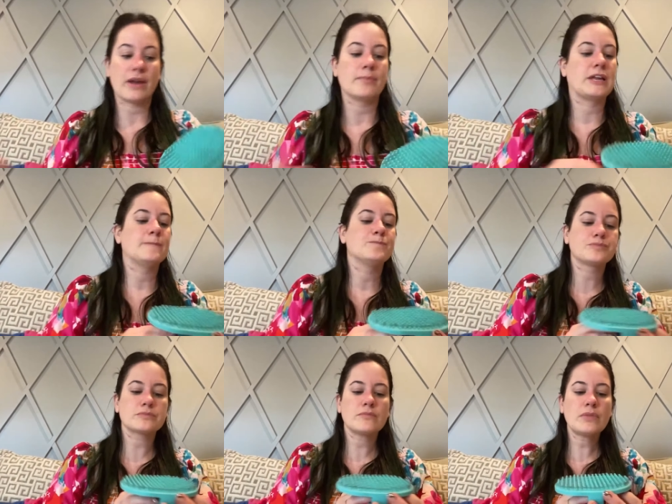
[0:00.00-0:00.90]
family.
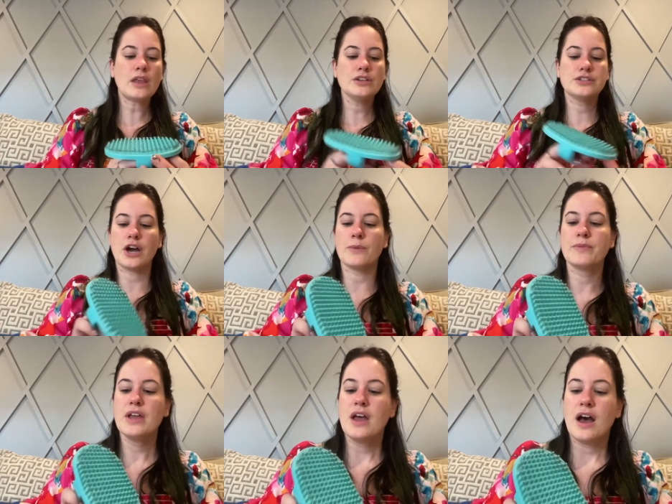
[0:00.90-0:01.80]
So
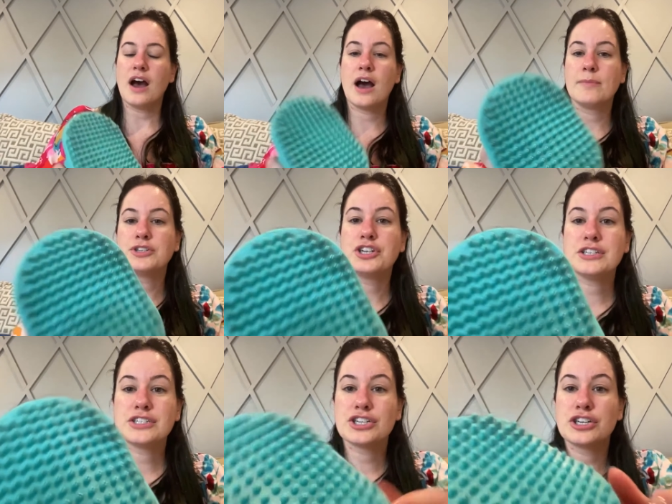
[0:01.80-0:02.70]
um,
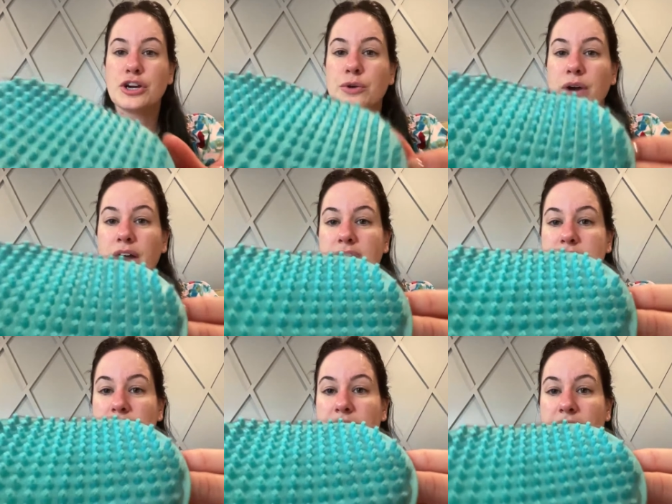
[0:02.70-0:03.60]
just to show you
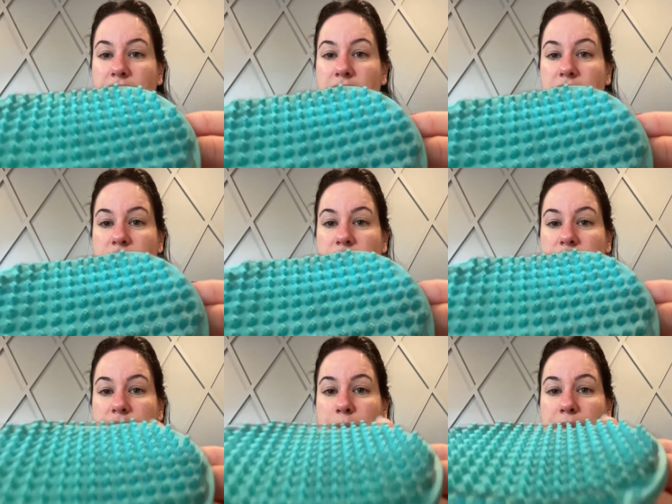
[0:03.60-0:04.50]
guys again a
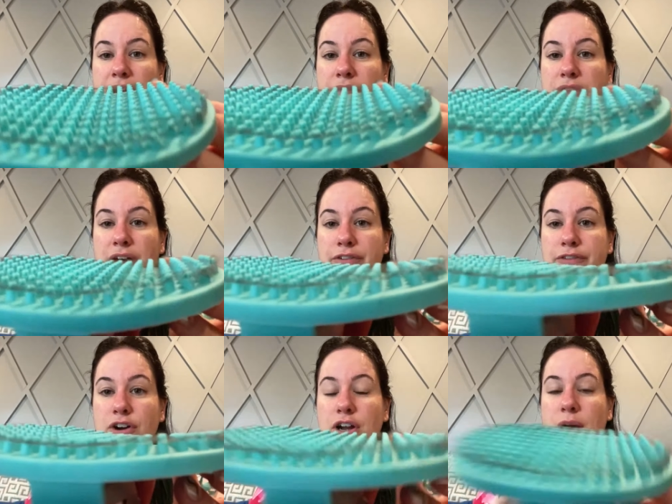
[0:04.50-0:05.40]
little bit of that
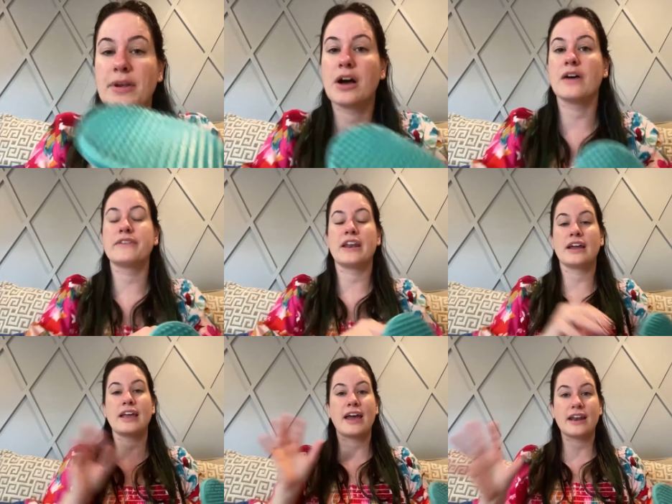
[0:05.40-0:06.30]
fur coming off, and
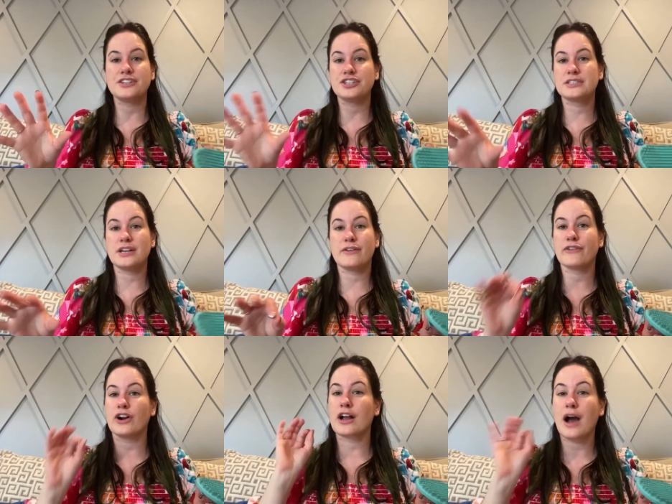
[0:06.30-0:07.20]
again I just did it
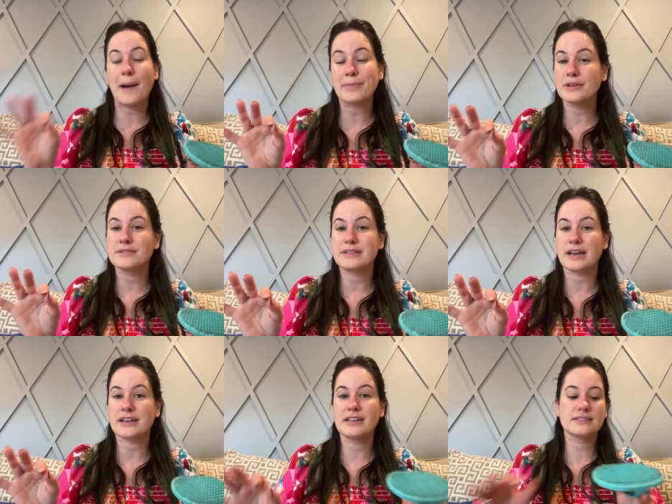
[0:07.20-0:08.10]
for a couple of
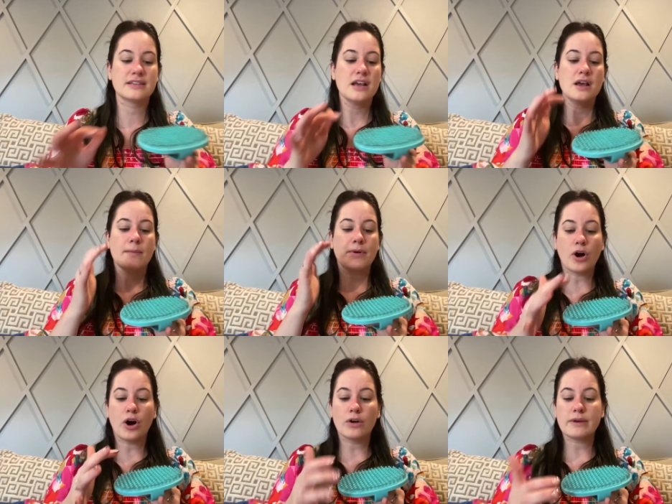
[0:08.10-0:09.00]
seconds, but
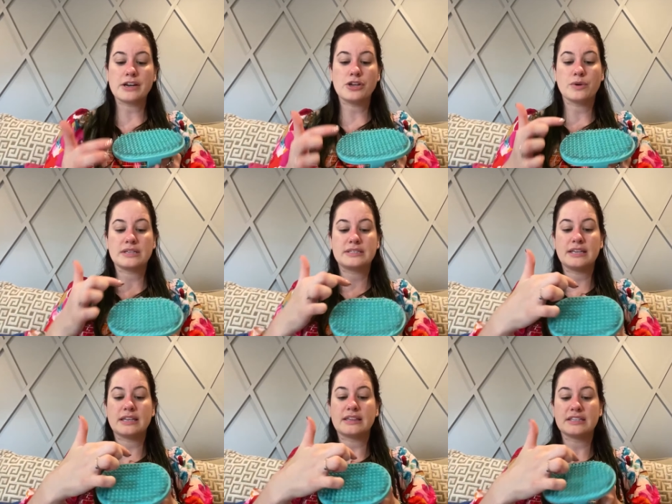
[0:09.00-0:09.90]
already you can
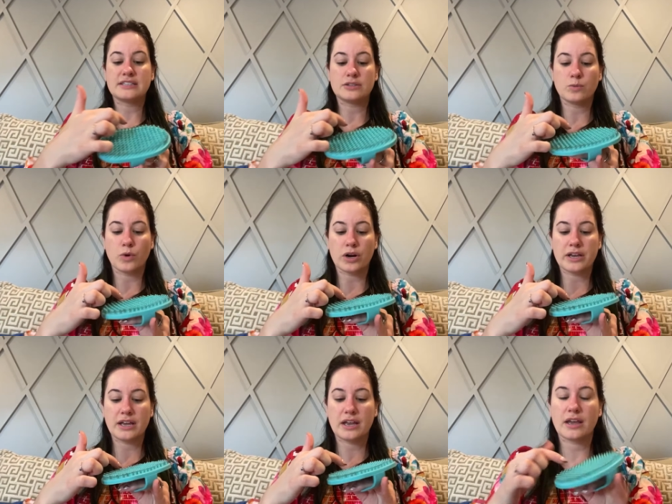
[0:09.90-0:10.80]
see that this is
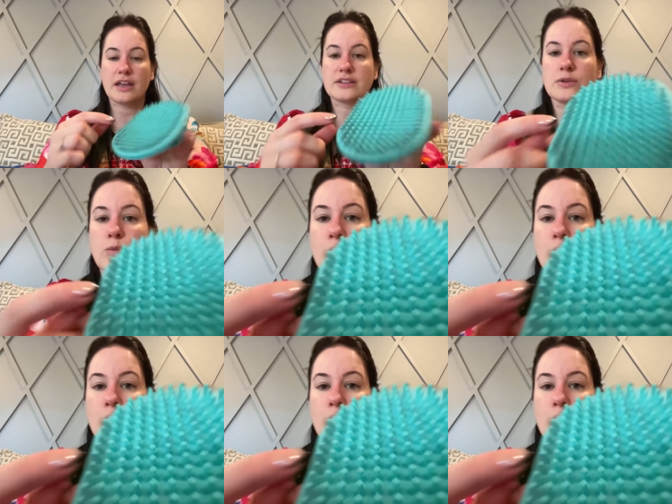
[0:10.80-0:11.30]
working. It's